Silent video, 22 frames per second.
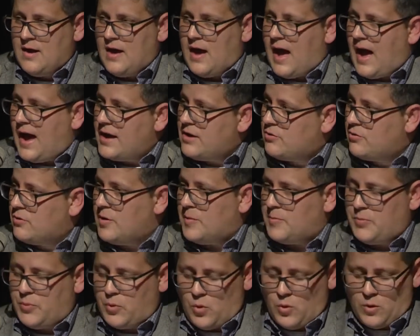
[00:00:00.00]
I grew
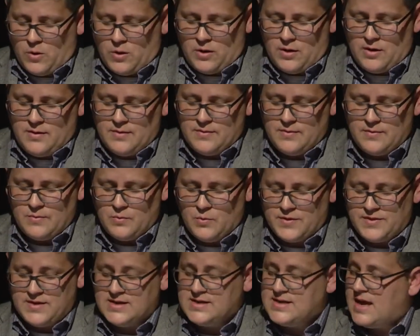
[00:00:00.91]
up poor
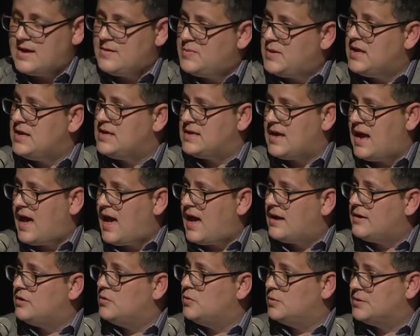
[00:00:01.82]
with a deadbeat
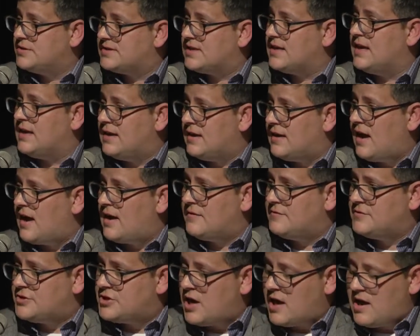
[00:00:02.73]
dad who was in and out
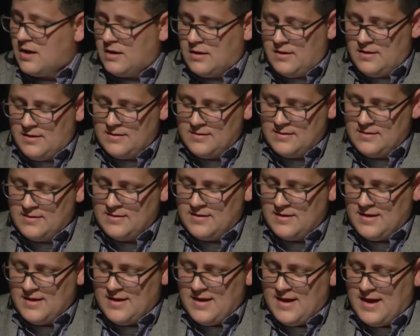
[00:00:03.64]
of jail,
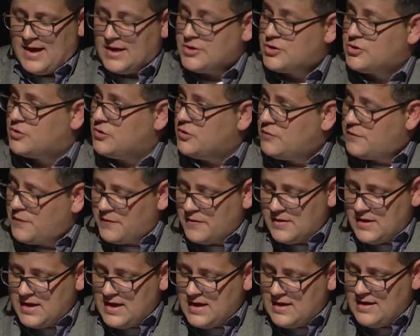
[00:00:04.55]
and
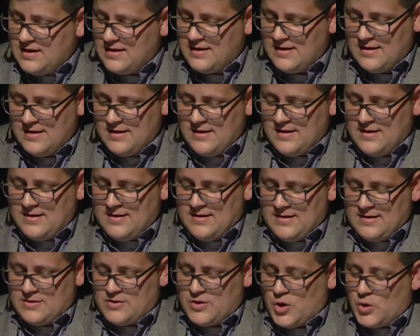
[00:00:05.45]
truthfully,
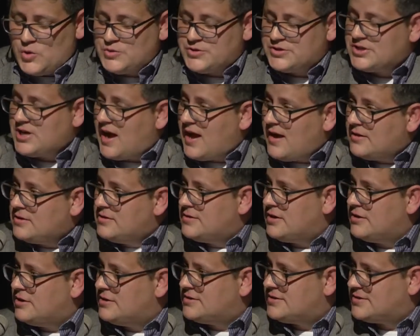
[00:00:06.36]
those
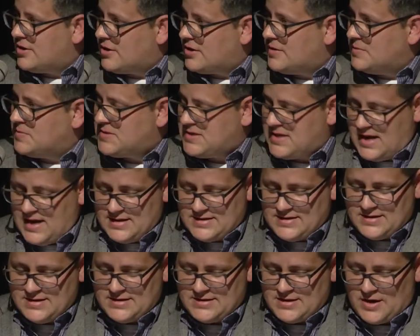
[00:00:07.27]
childhood
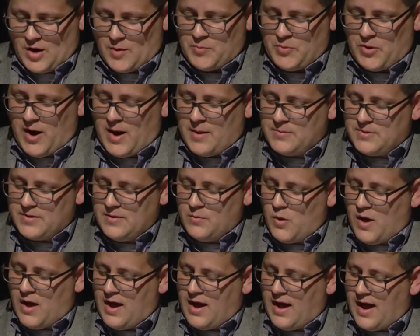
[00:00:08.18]
circumstances are probably
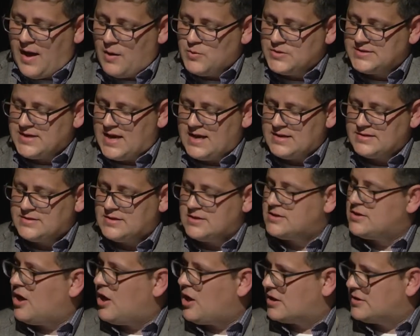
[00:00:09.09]
why I was asked to
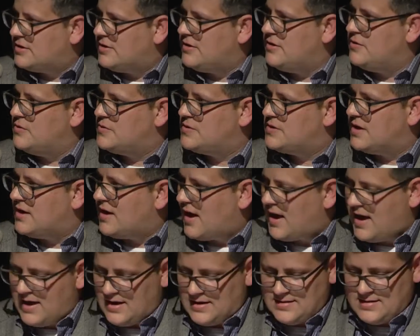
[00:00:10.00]
talk to you
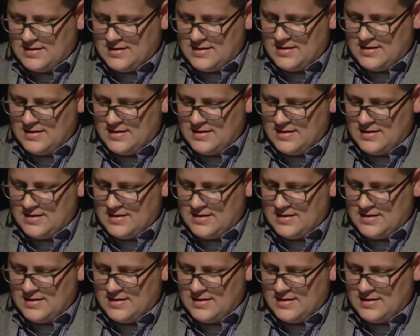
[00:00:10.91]
tonight.